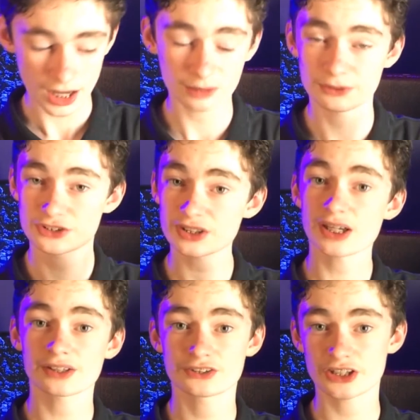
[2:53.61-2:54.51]
I will show
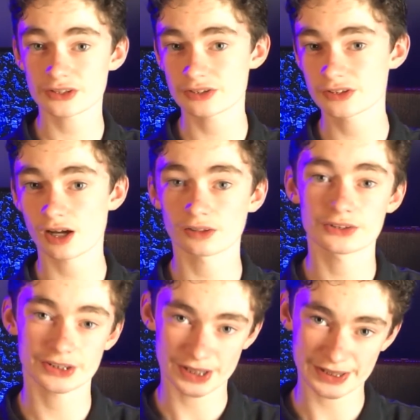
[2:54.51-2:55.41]
you how to change these
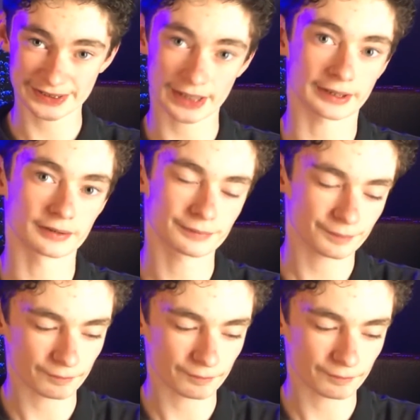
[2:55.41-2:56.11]
colors in a second.